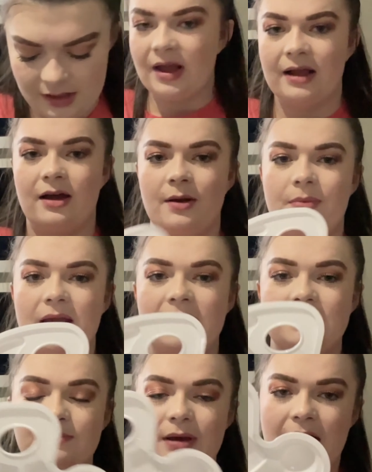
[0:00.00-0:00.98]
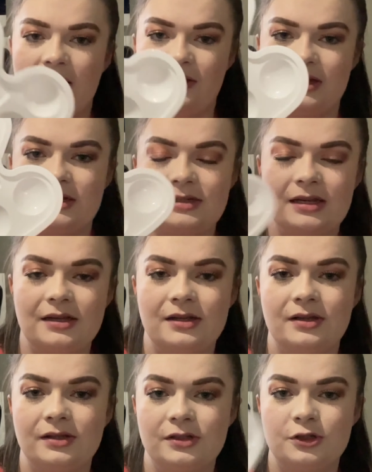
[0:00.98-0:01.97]
I got a paint palette,
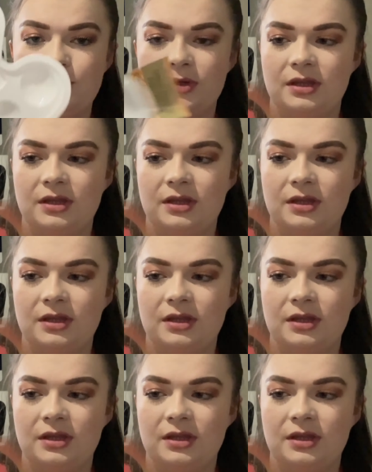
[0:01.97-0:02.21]
to put